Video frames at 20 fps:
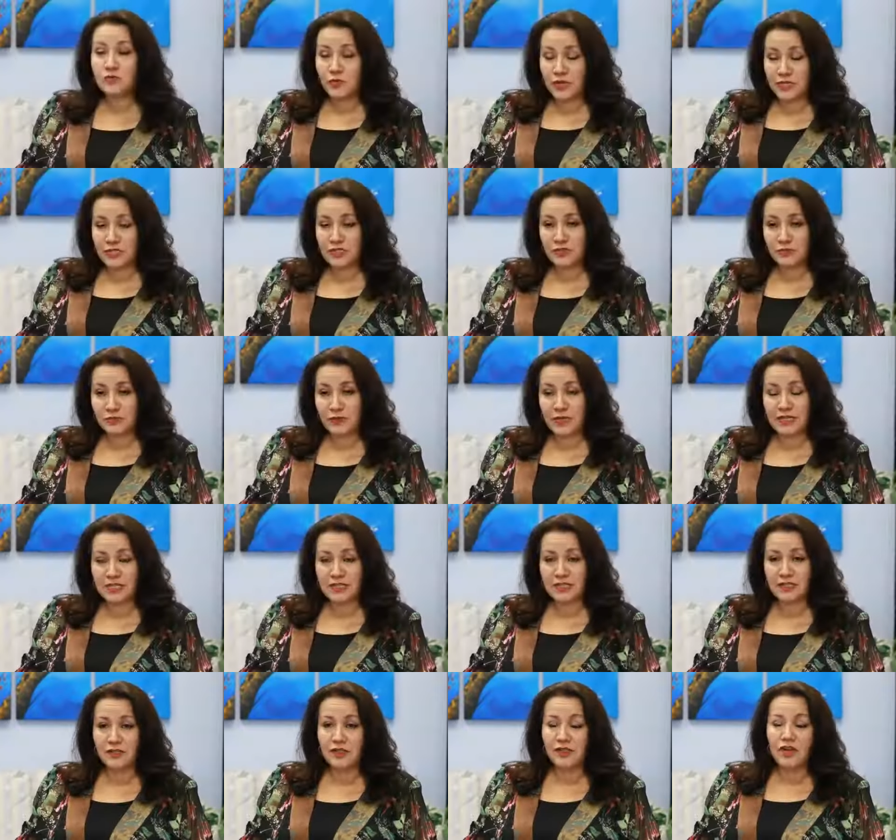Western
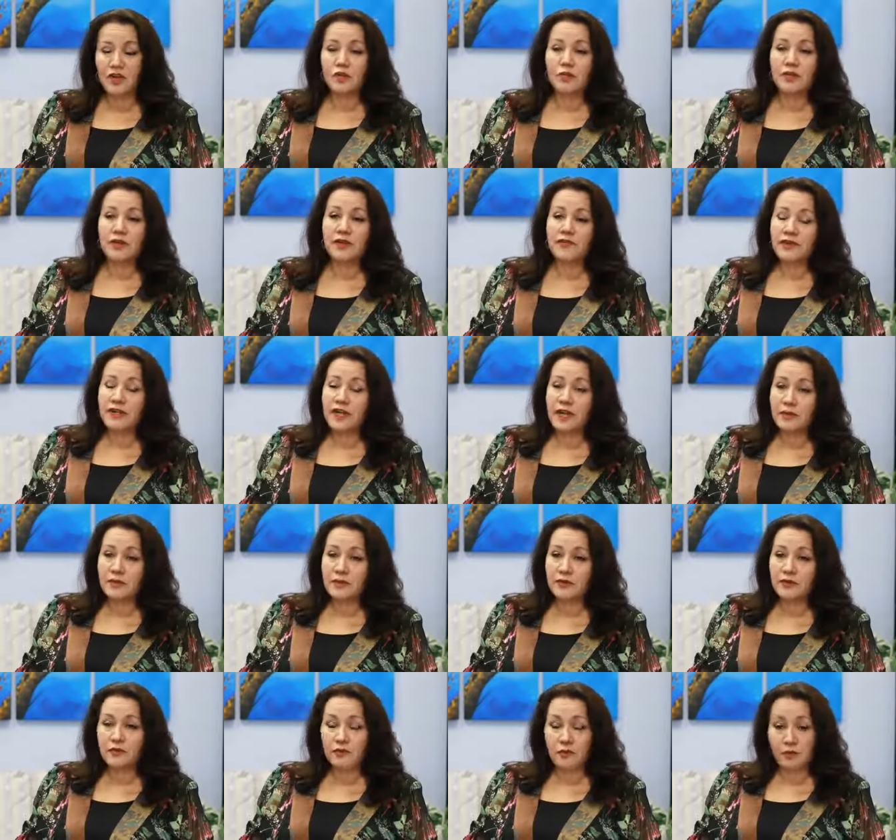medicine, we have a
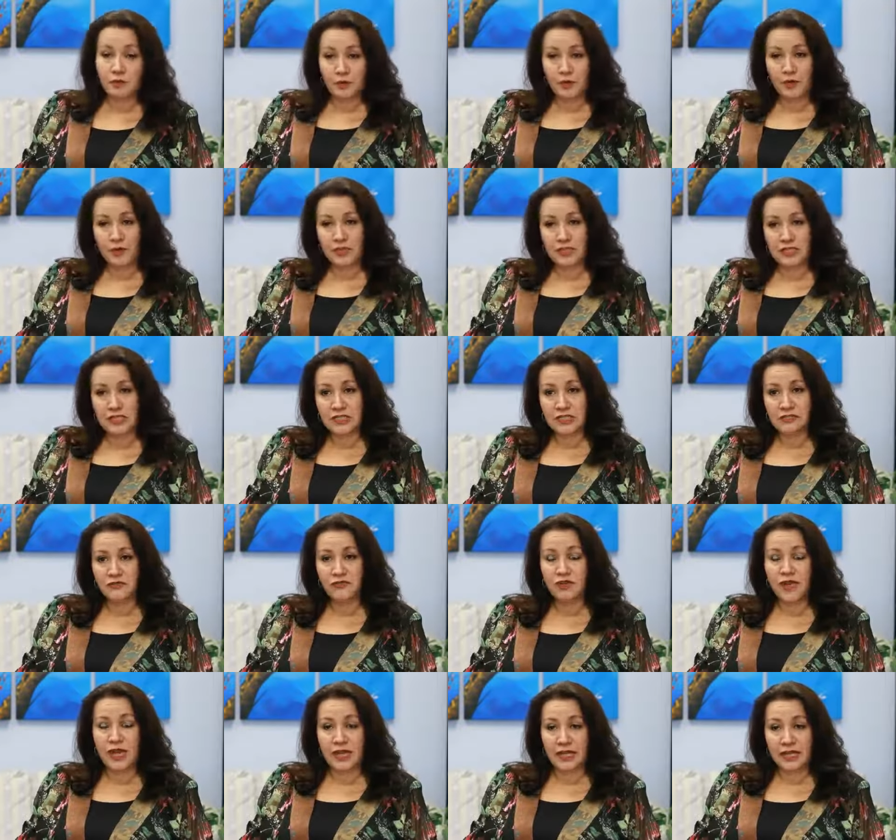couple of approaches
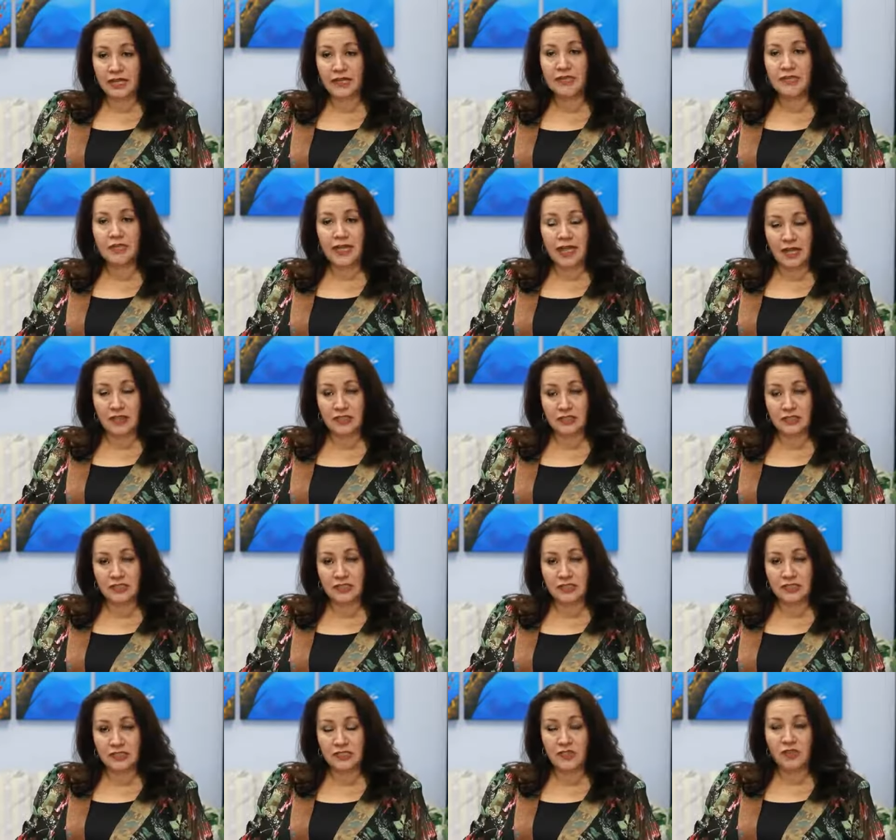for handling
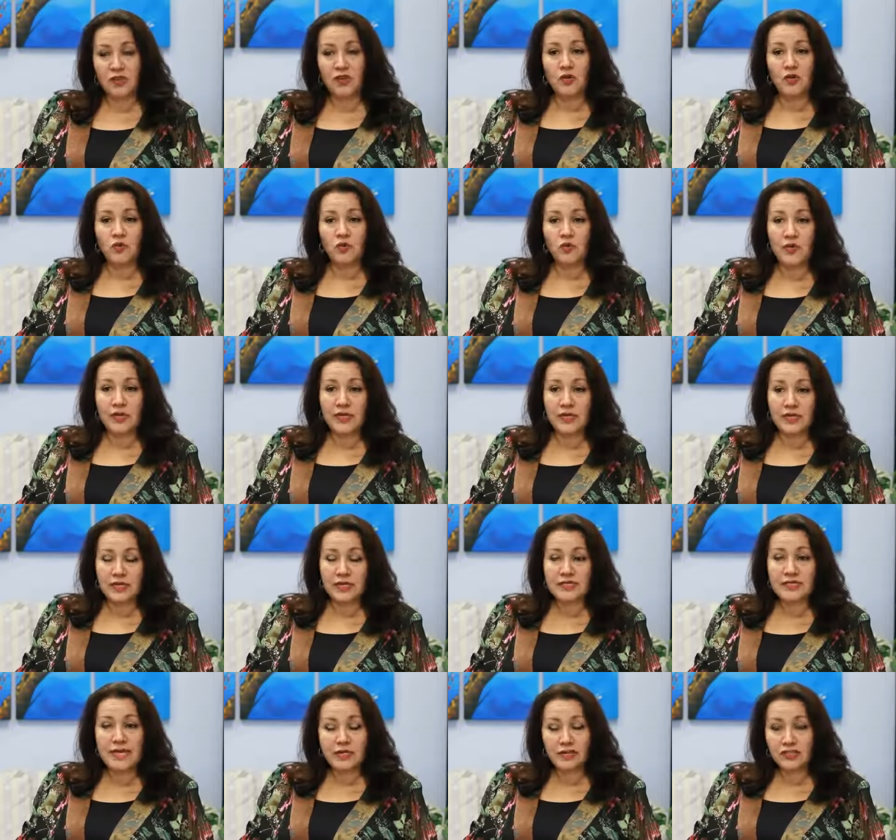allergies. One
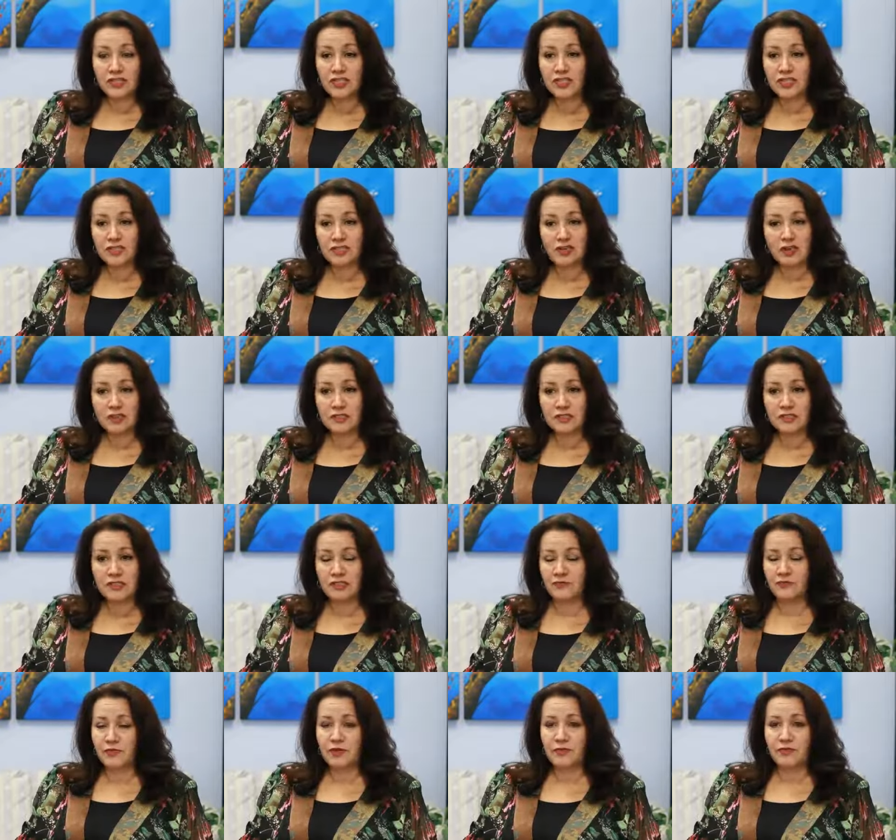is allergy shots that
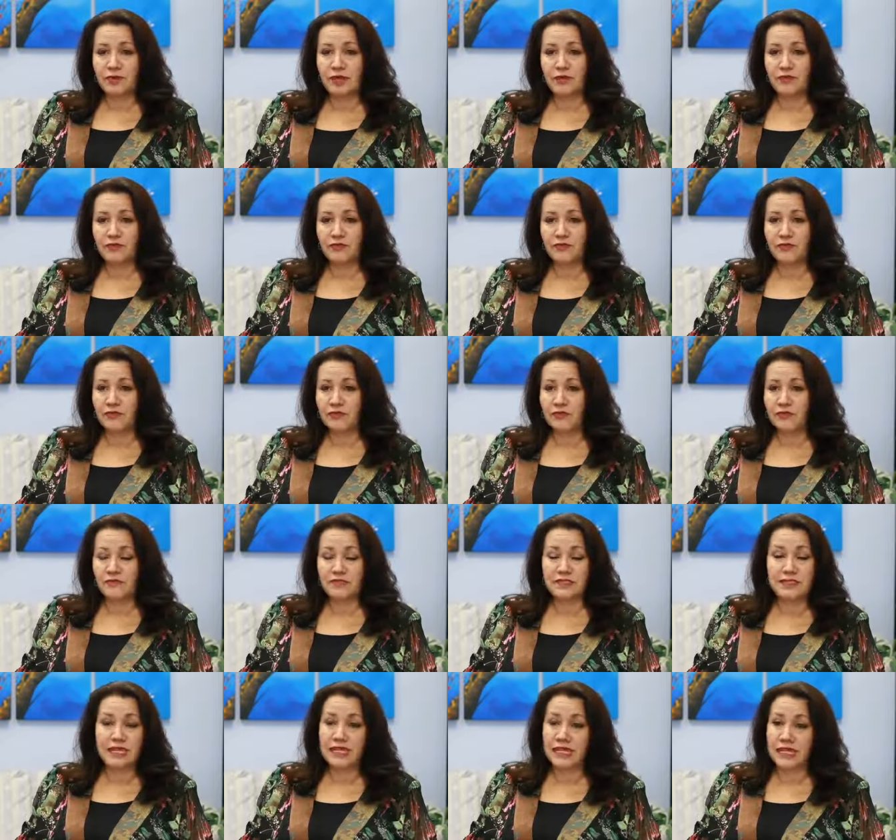have been around for
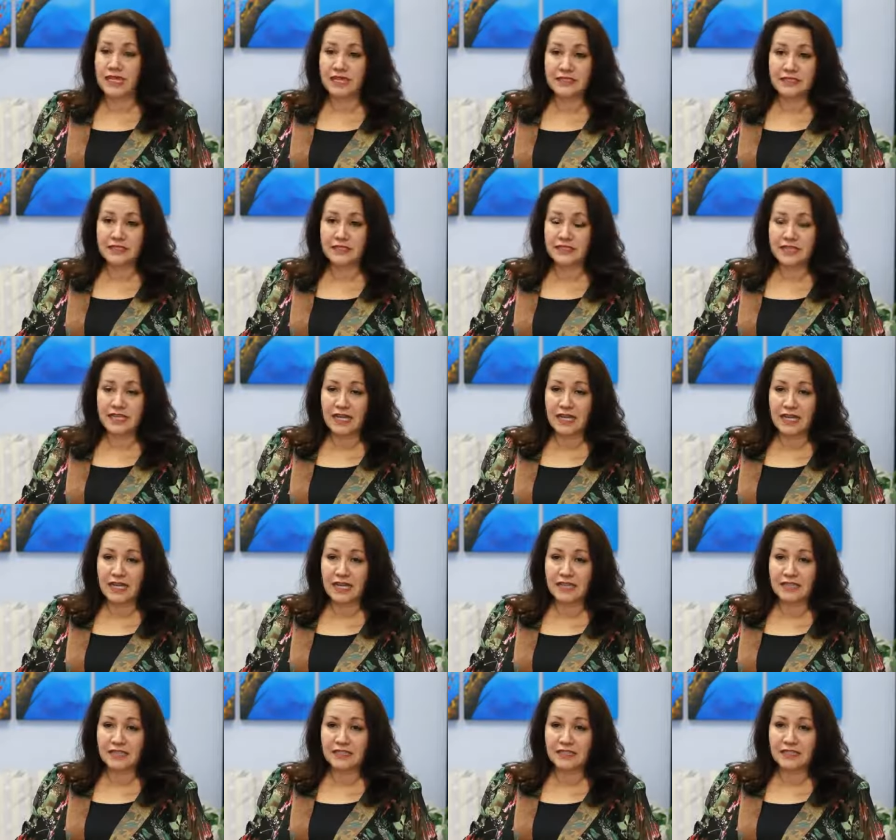decades and
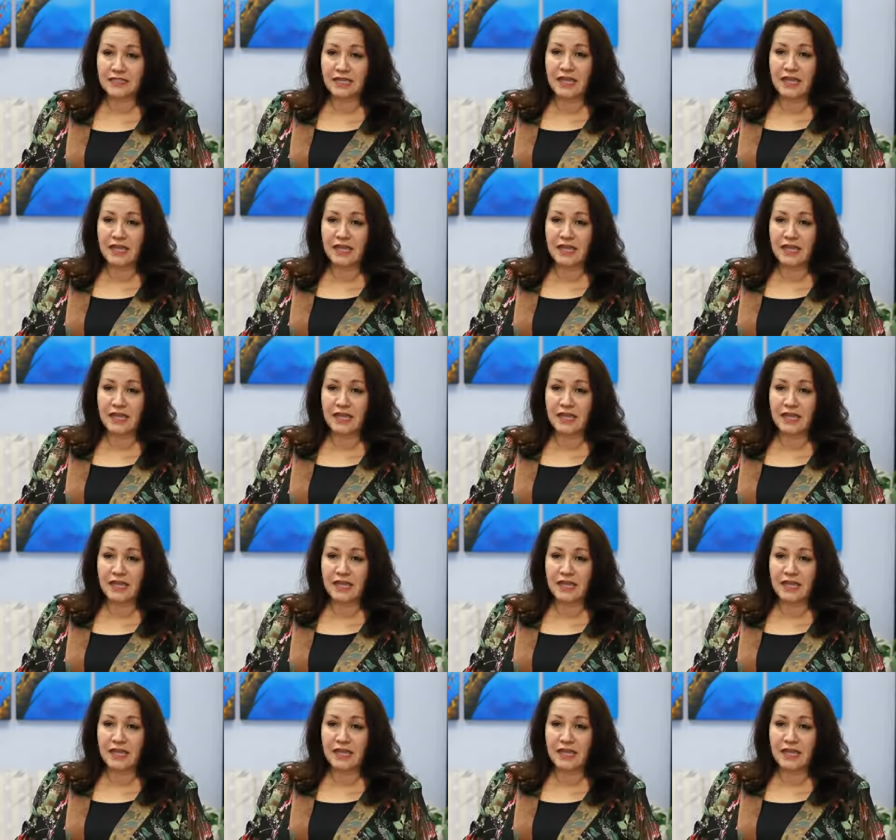decades,